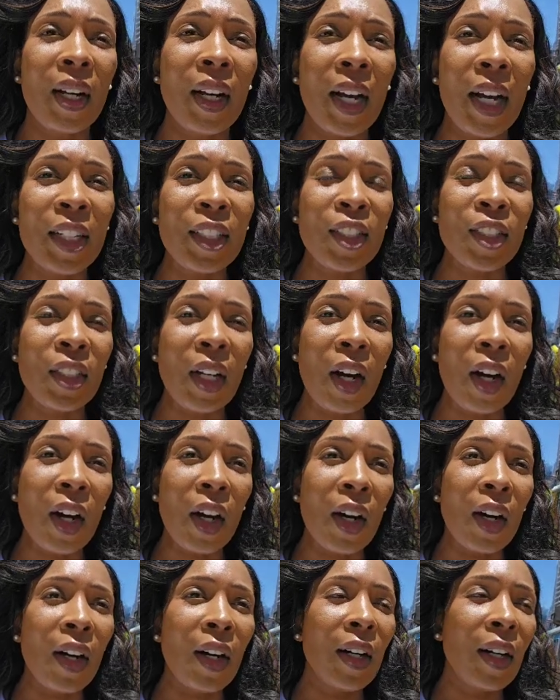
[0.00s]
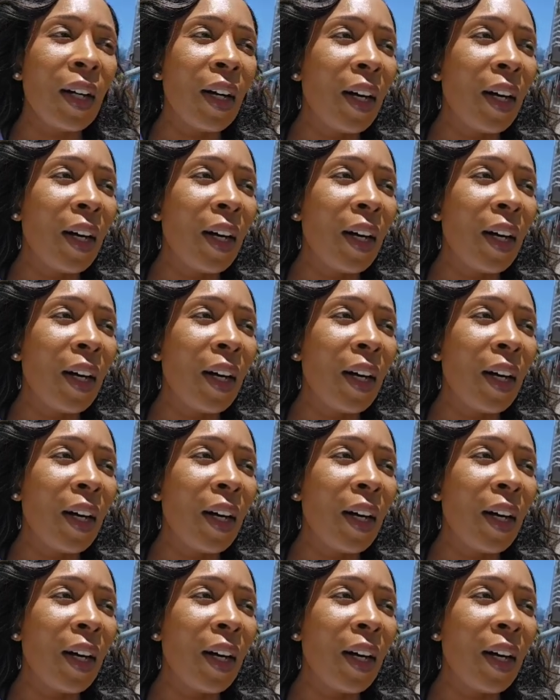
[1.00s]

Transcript: I saw,